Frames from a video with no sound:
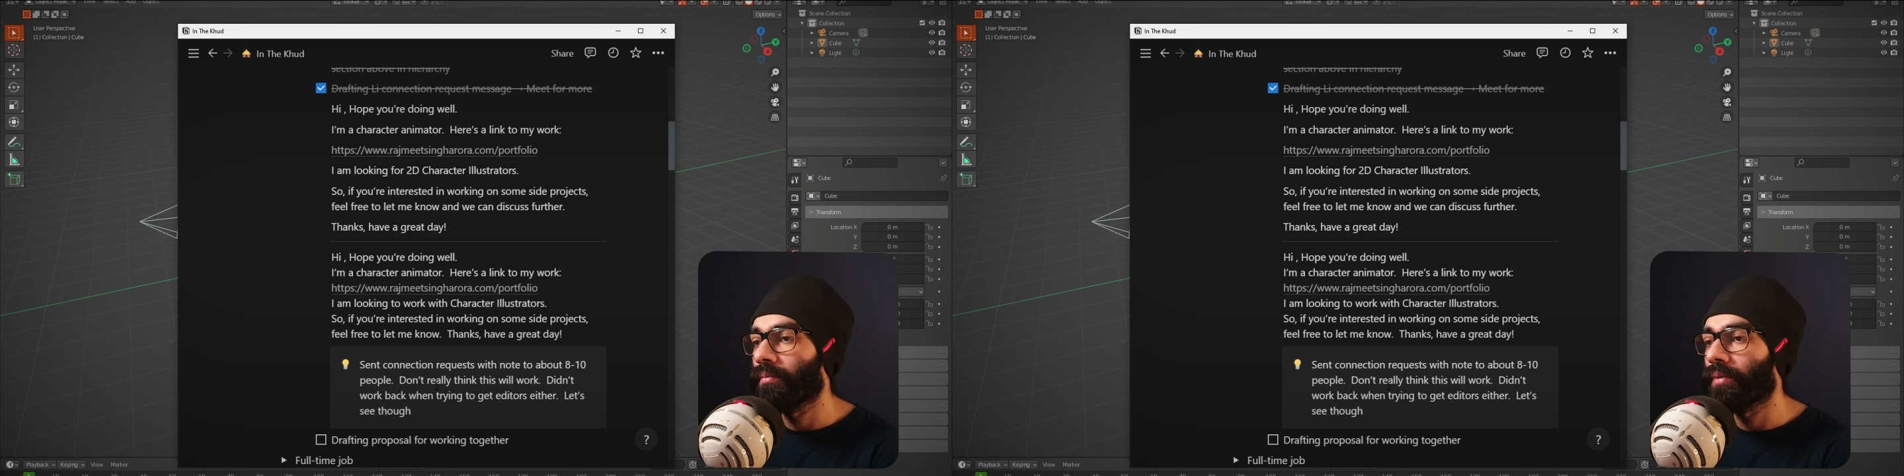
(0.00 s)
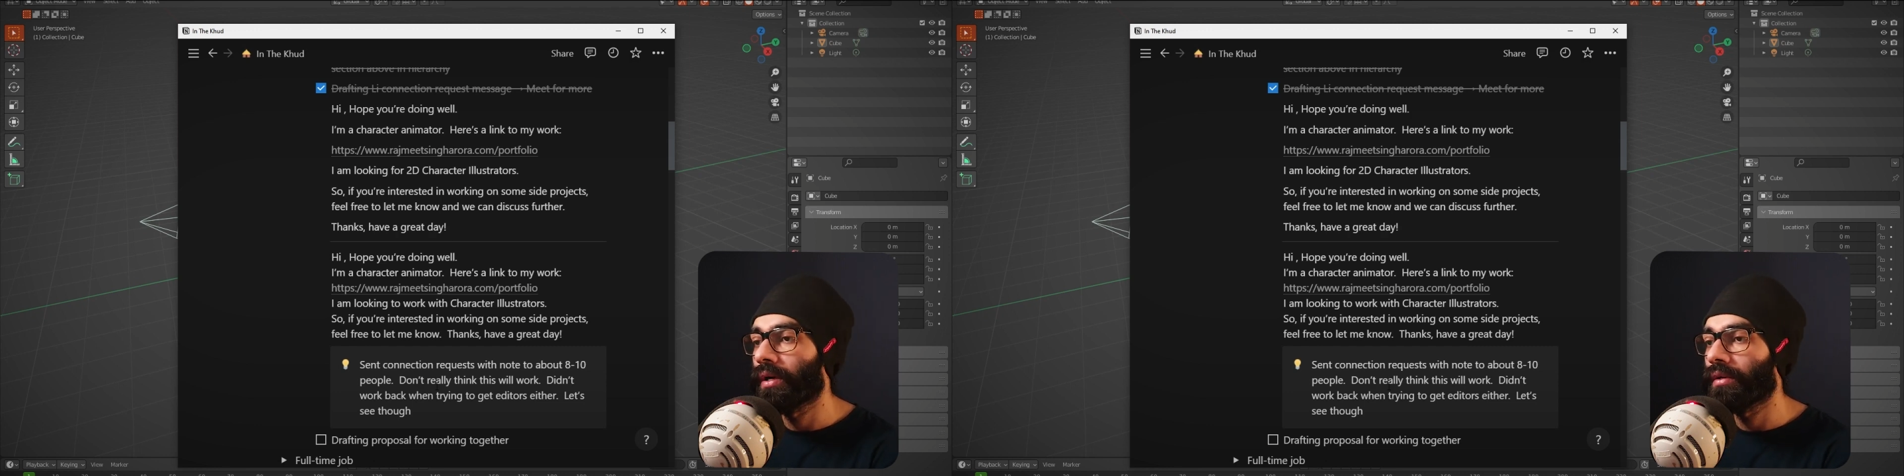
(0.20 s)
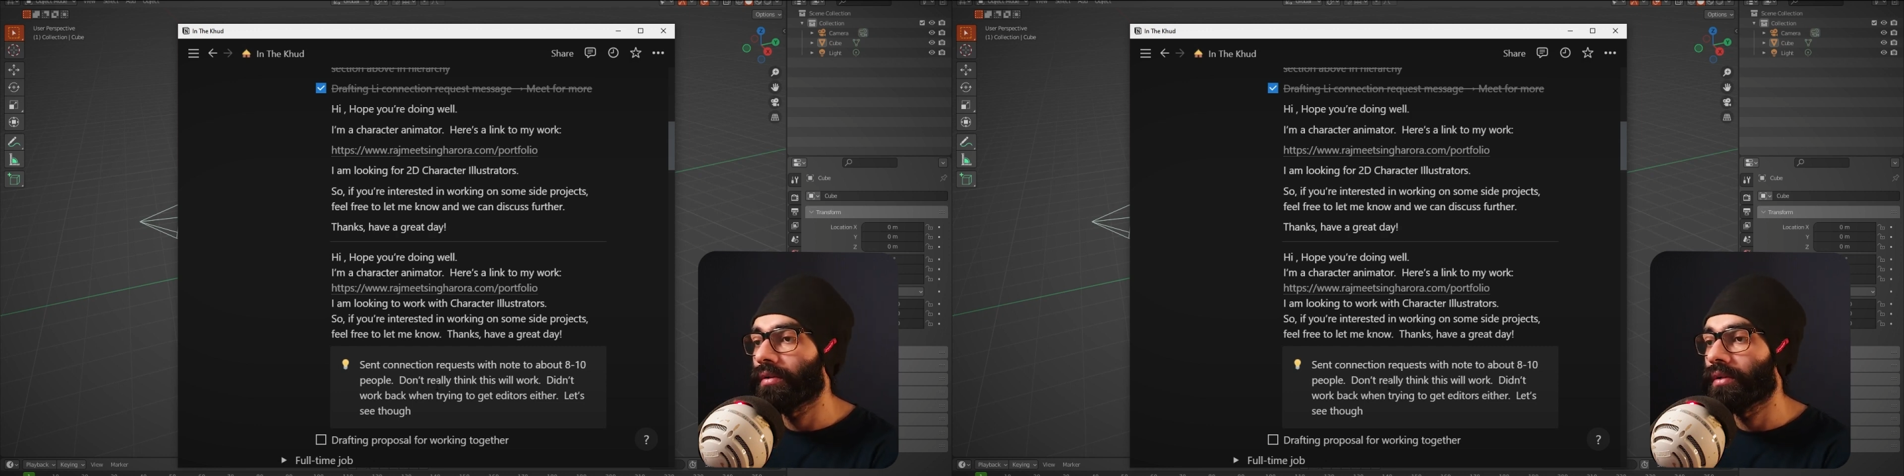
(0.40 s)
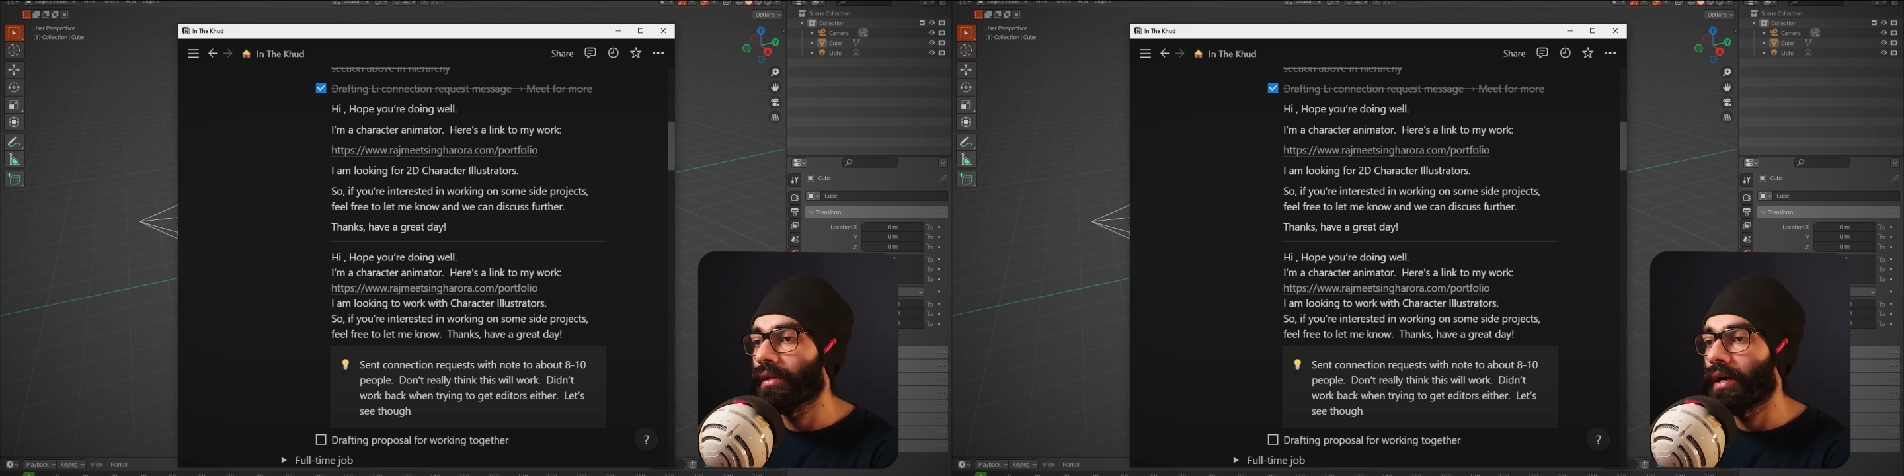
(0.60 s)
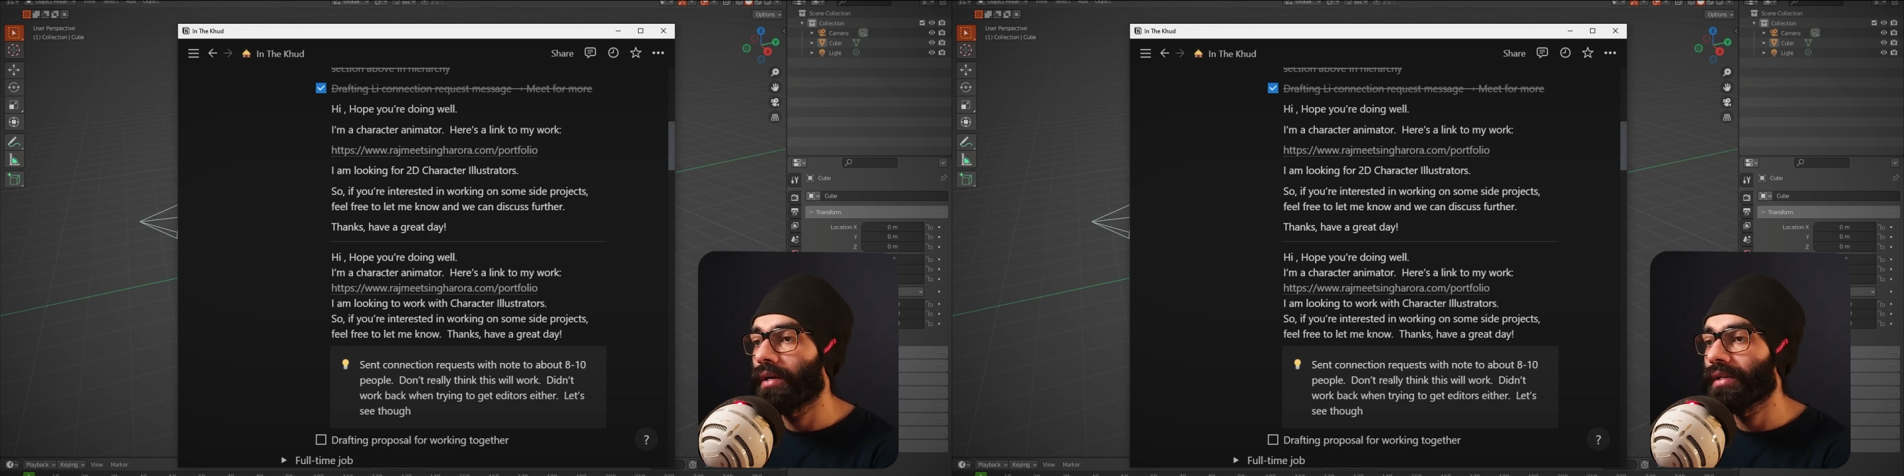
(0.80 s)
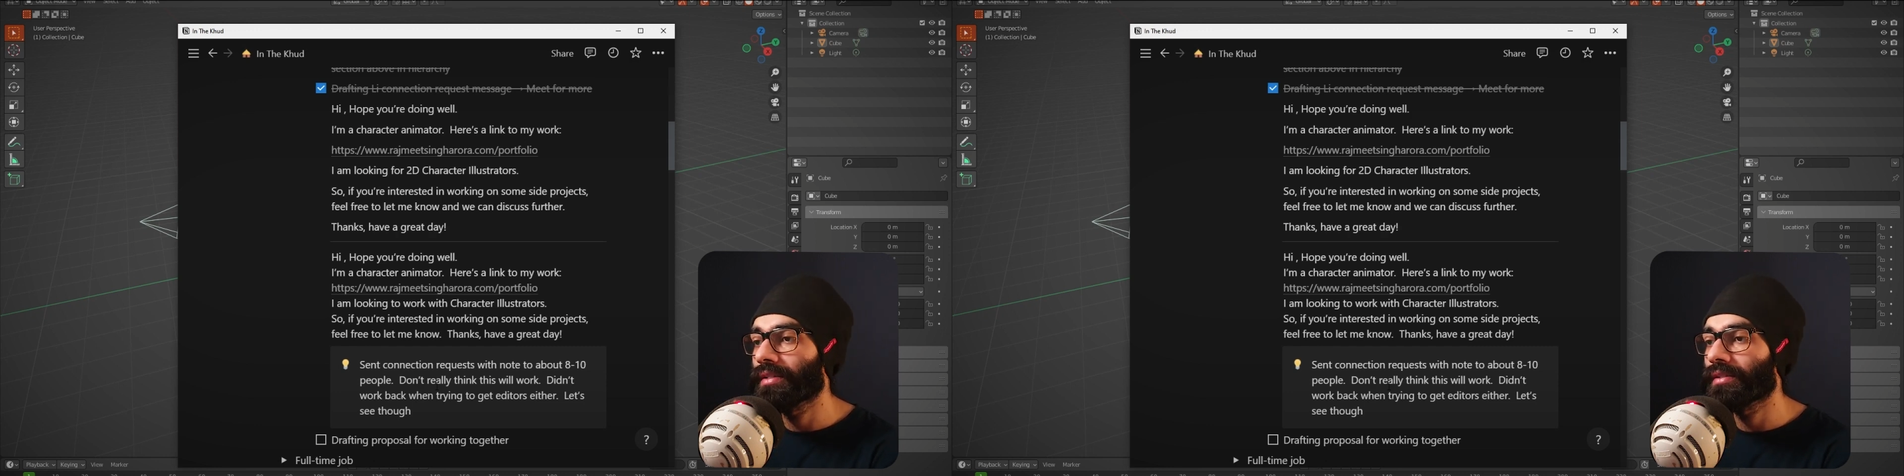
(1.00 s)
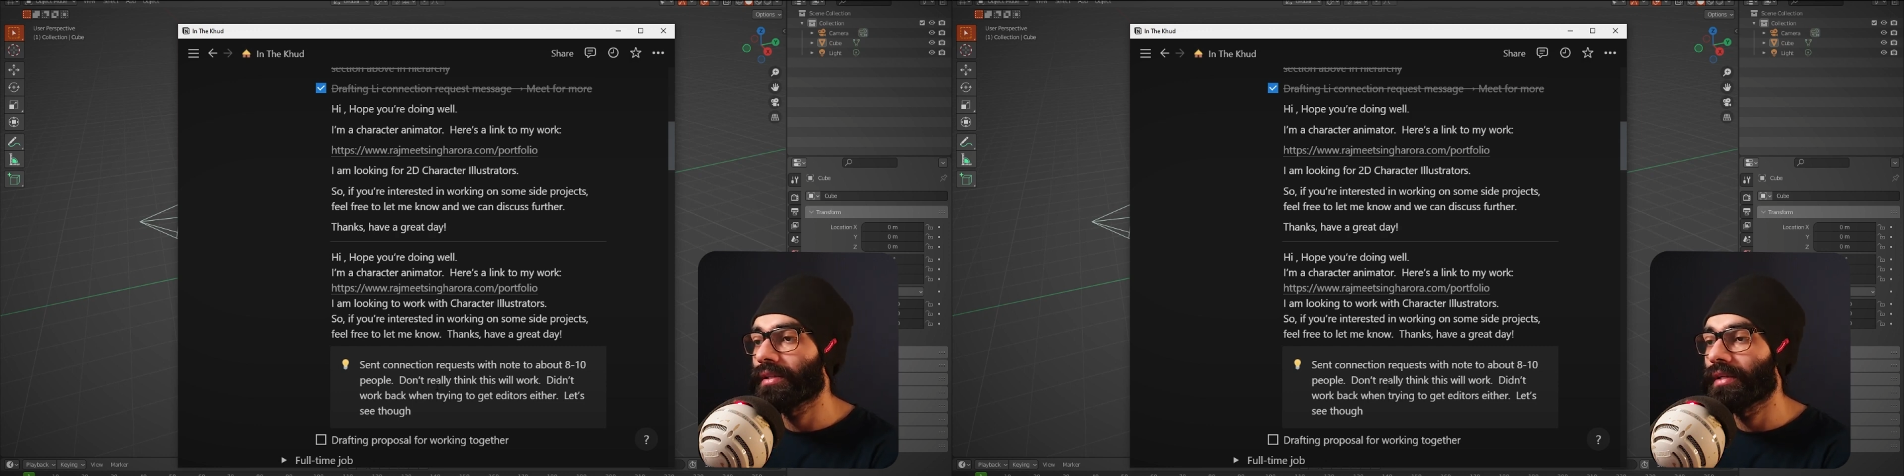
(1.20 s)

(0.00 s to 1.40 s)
but regardless,